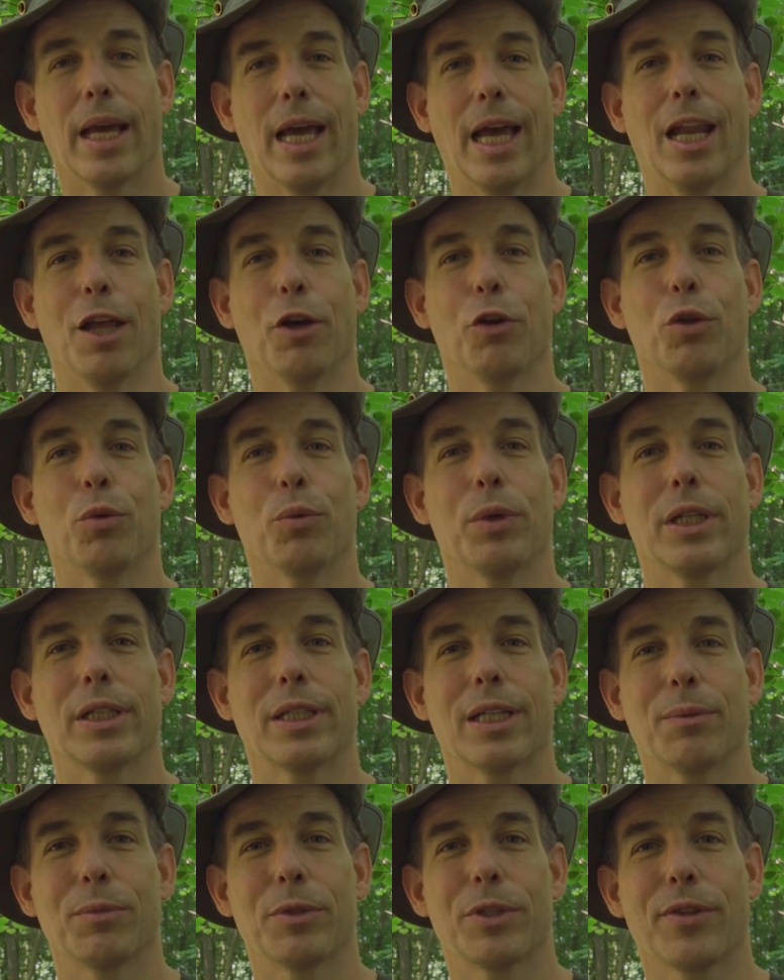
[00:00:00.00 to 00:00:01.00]
Hello and
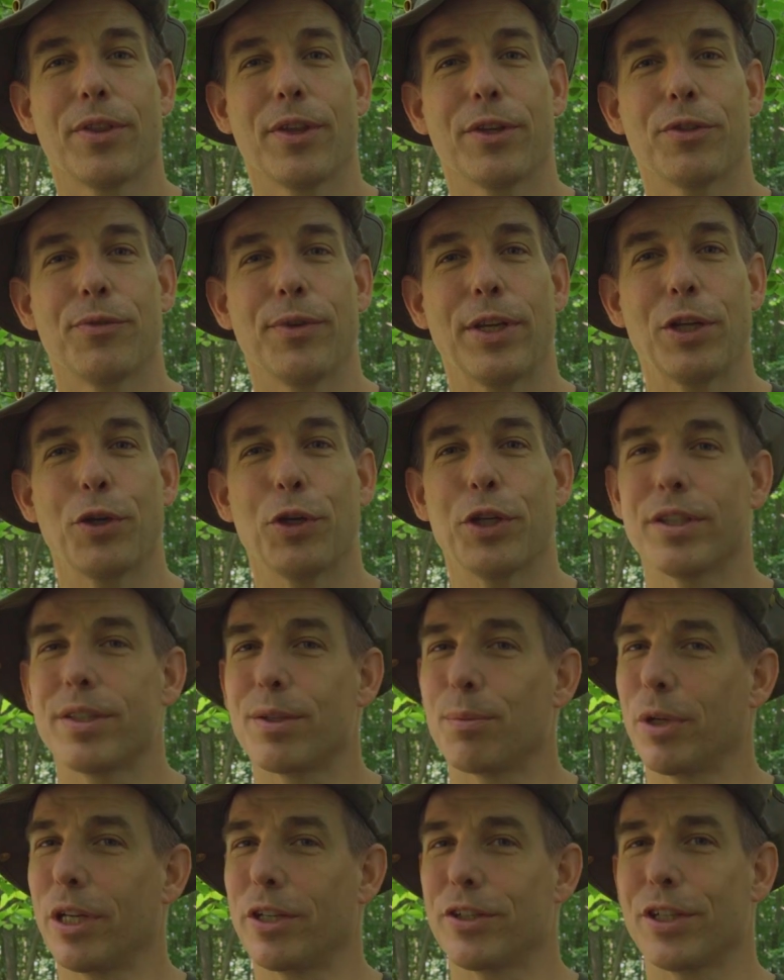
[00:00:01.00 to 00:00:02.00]
welcome to this video. It's
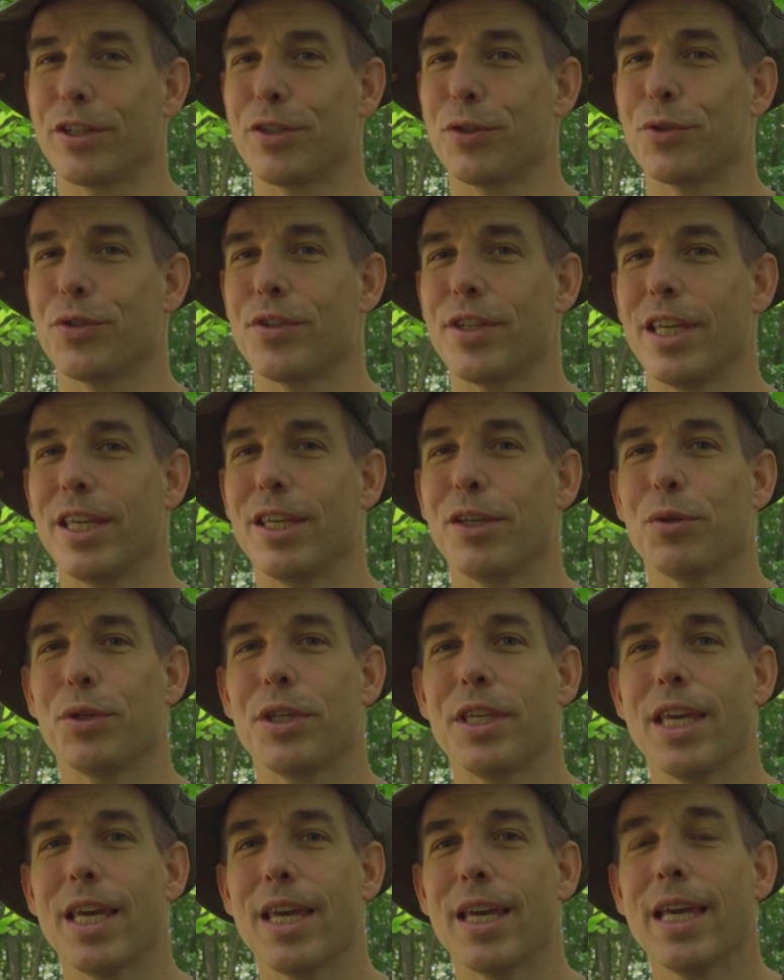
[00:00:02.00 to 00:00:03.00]
a pleasure to see you
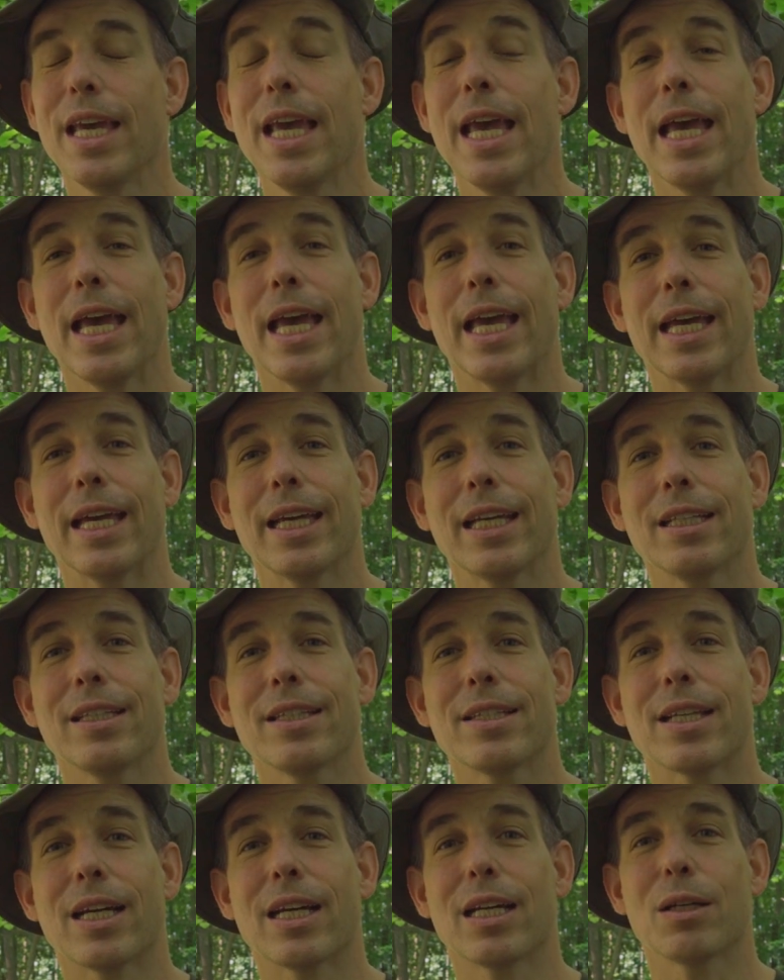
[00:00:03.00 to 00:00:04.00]
here,
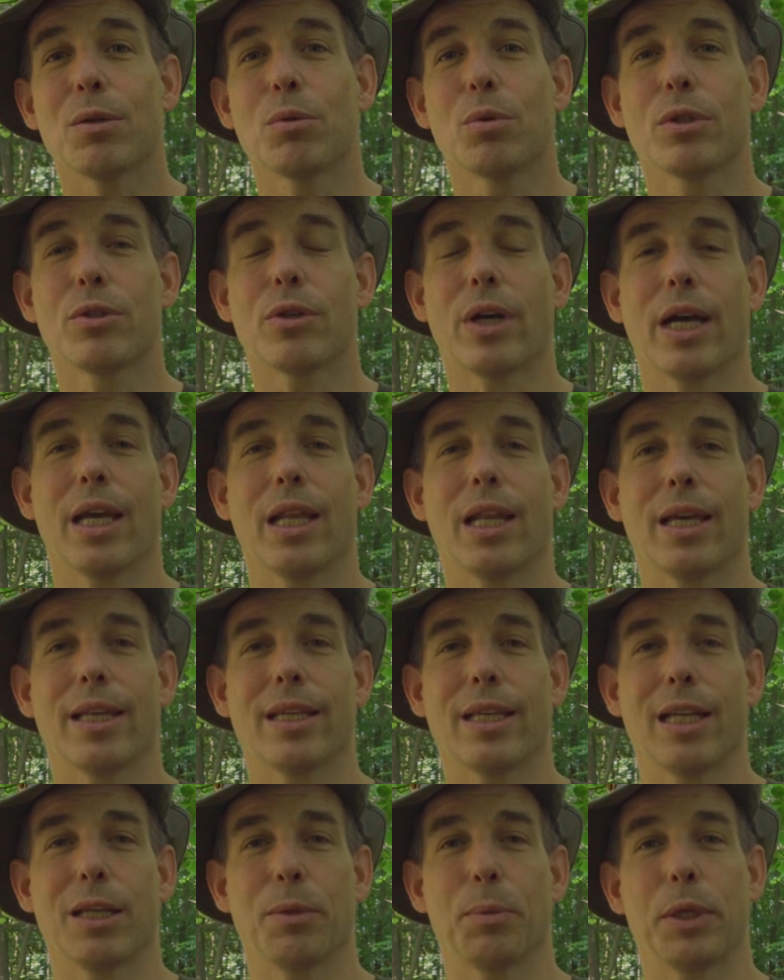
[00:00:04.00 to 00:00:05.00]
and I want to highlight
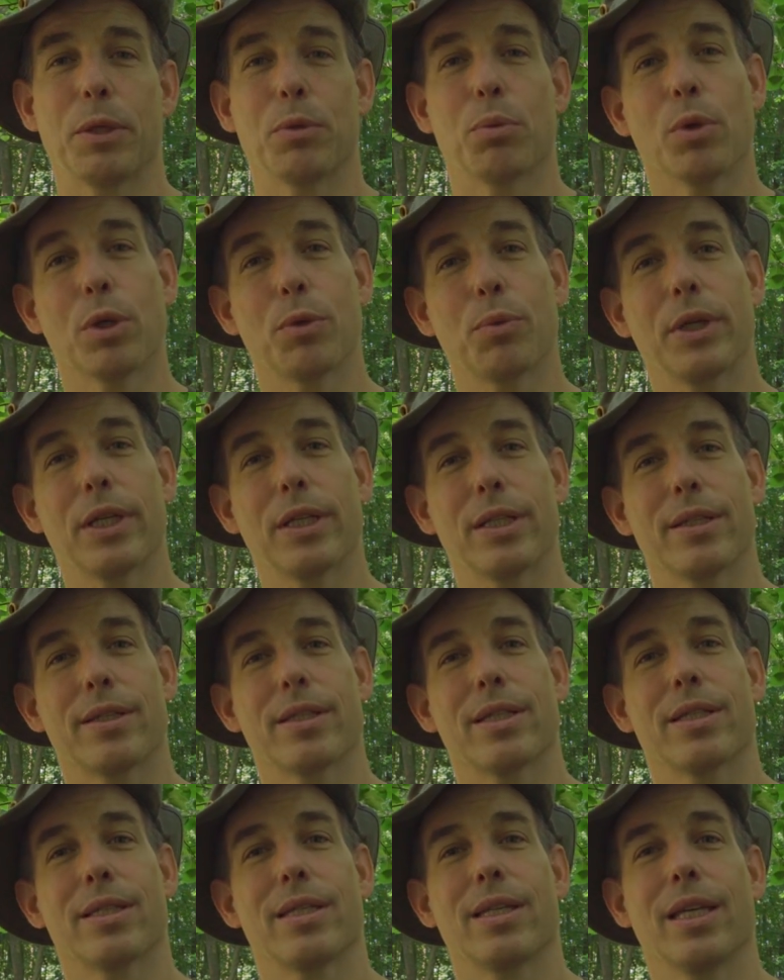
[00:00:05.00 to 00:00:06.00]
a little bit what we are
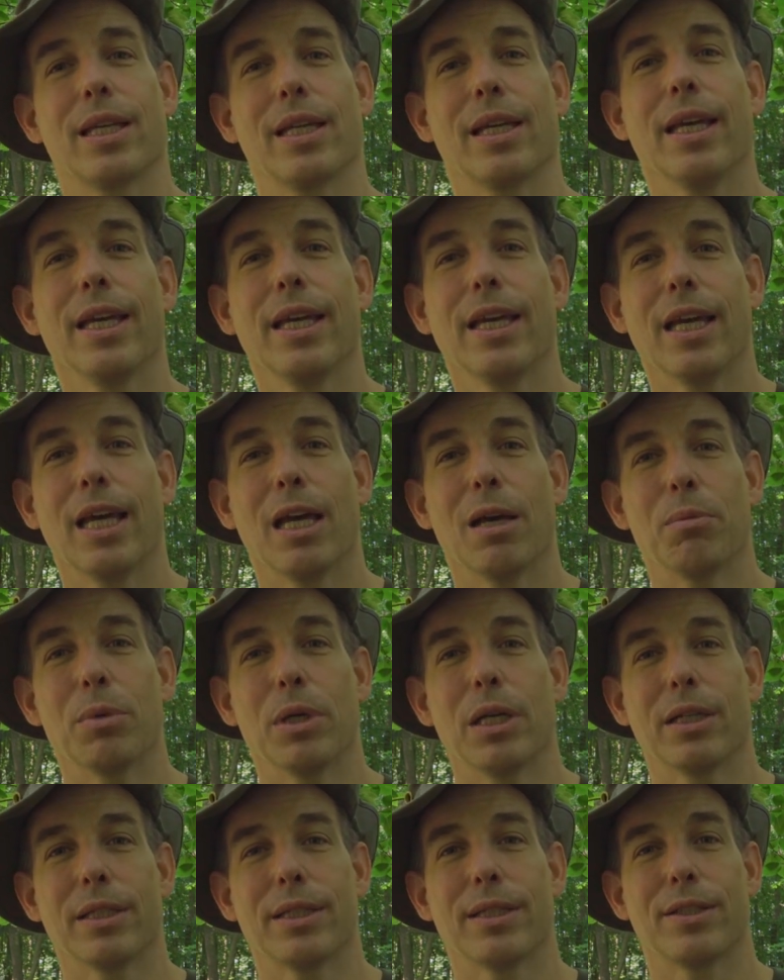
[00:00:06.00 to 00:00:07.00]
discussing
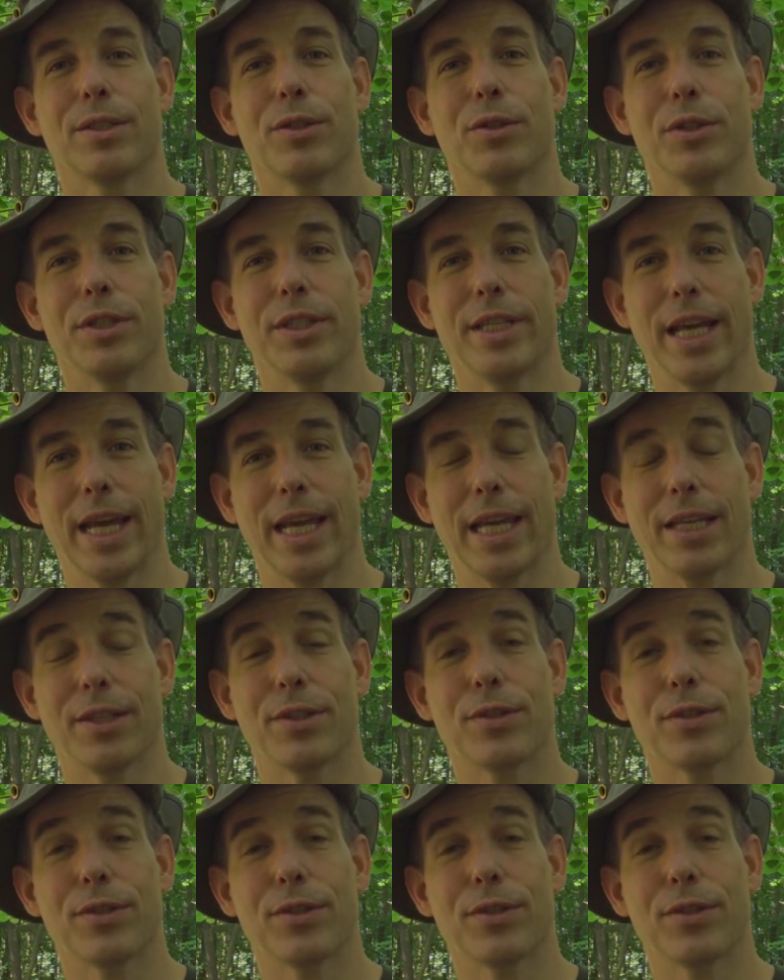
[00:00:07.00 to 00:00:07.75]
about today.